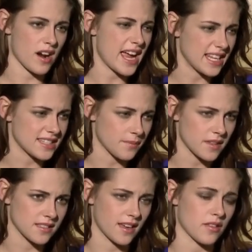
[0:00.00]
or hate
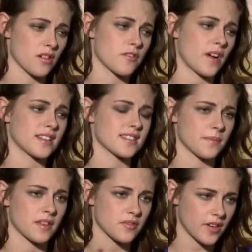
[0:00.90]
something together or find
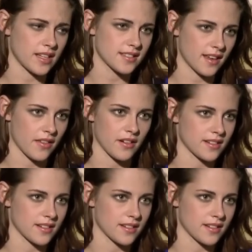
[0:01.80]
something funny together,